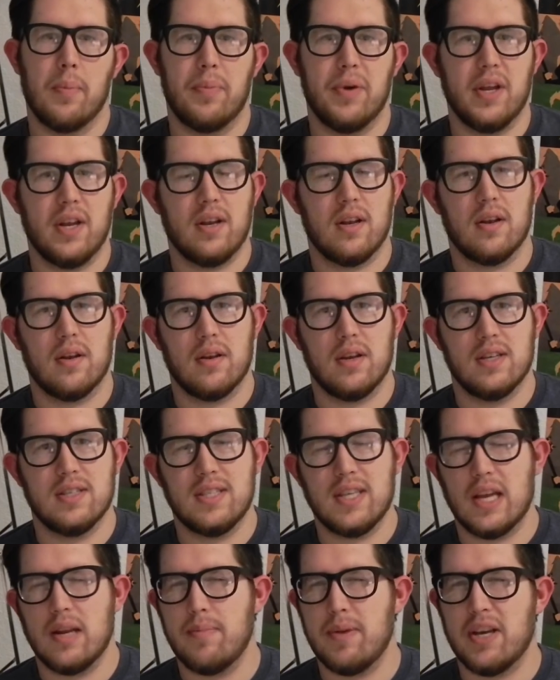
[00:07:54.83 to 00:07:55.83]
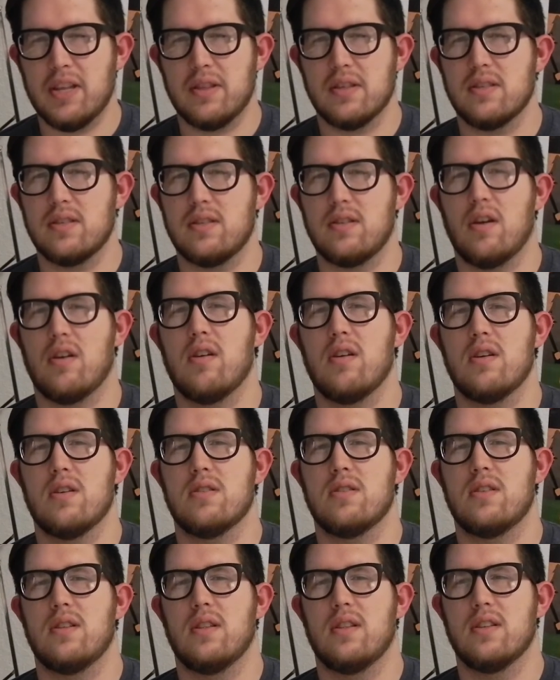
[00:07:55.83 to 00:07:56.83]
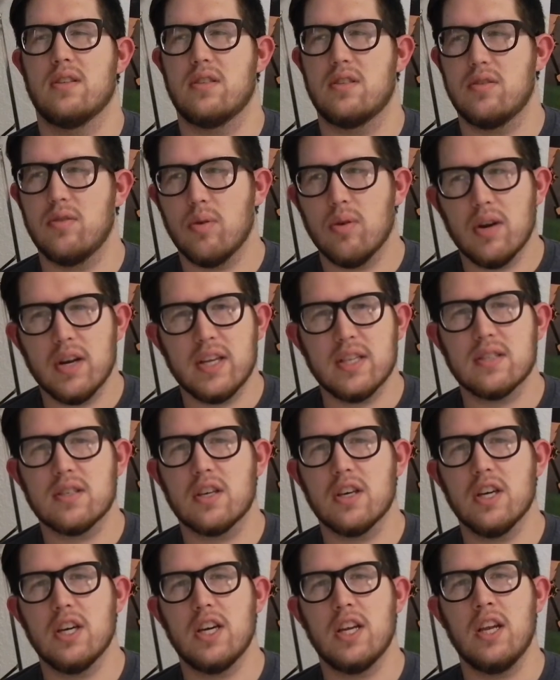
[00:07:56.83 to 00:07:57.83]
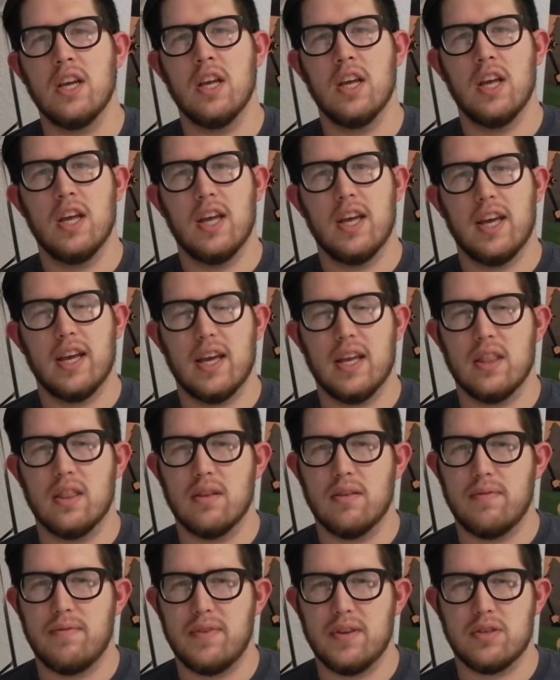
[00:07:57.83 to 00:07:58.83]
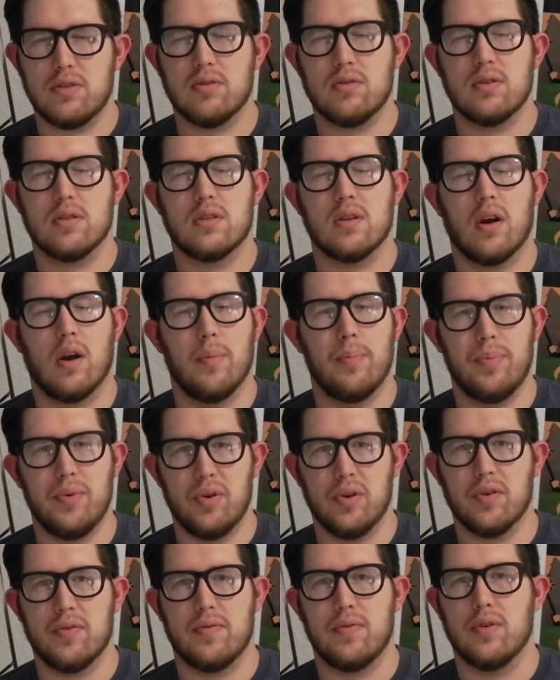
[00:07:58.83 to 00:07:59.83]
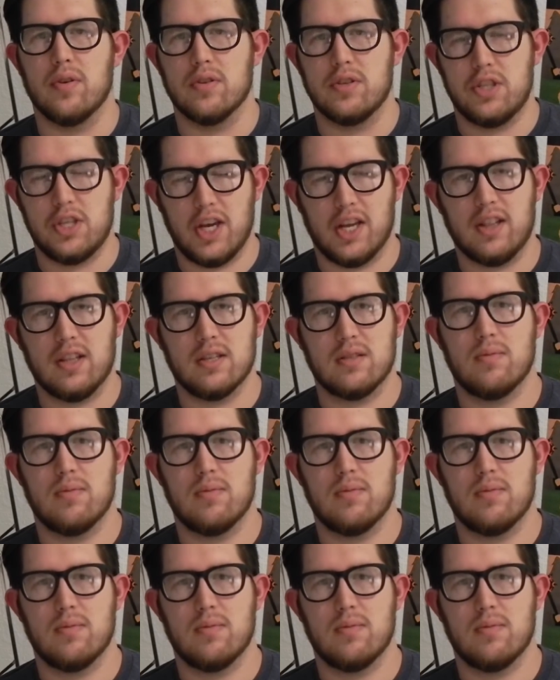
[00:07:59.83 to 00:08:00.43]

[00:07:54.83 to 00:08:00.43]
But it's not about the stars. The story is good, and the visuals are beautiful. Check